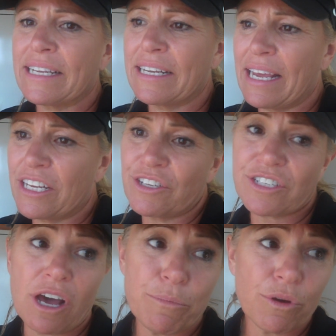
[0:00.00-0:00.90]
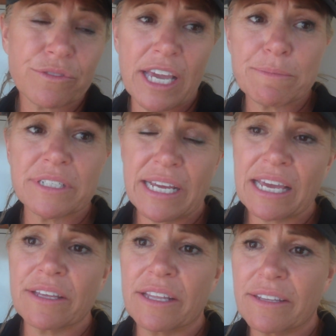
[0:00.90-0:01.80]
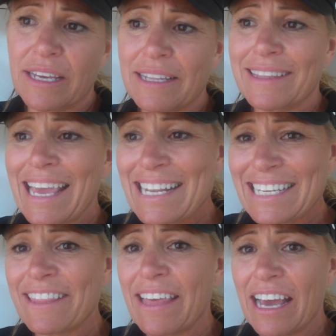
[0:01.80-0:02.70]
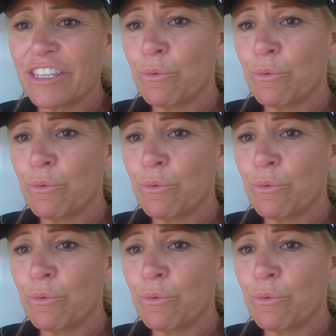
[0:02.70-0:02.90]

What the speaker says: And you saw both games today that they did that.